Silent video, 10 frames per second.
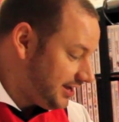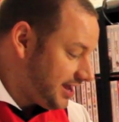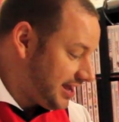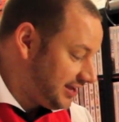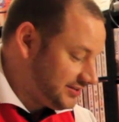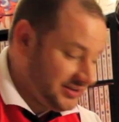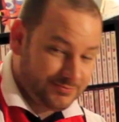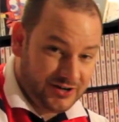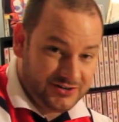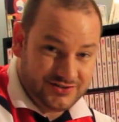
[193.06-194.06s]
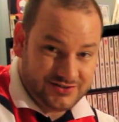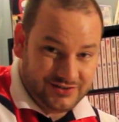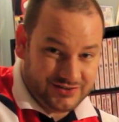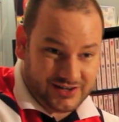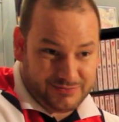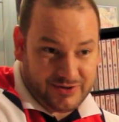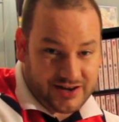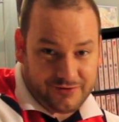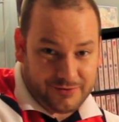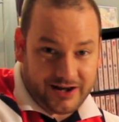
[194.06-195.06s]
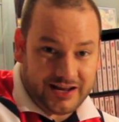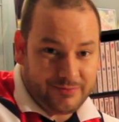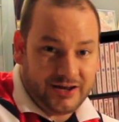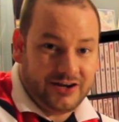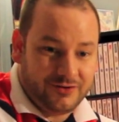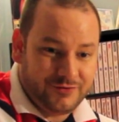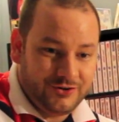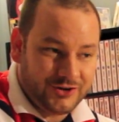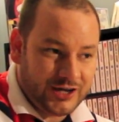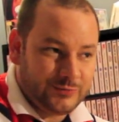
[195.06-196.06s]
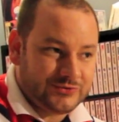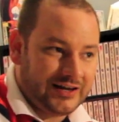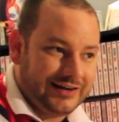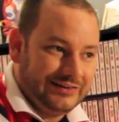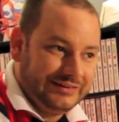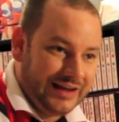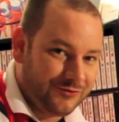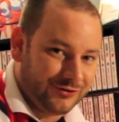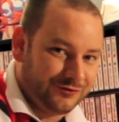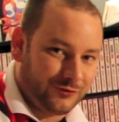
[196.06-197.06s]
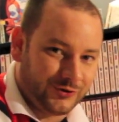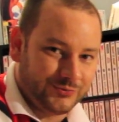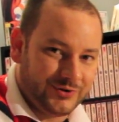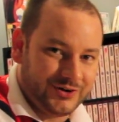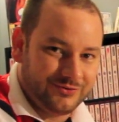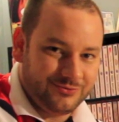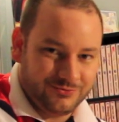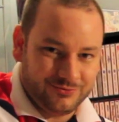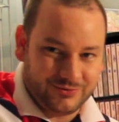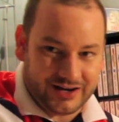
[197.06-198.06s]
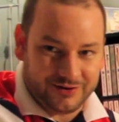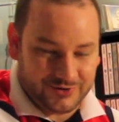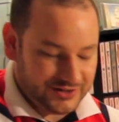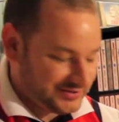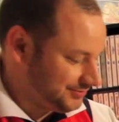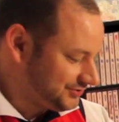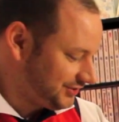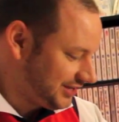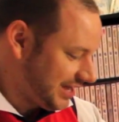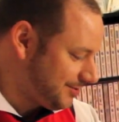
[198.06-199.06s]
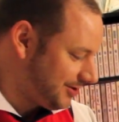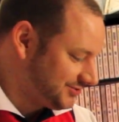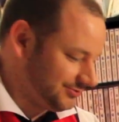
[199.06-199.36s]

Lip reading: as much as I spent every penny I made on video games, I could never afford one when this originally came out.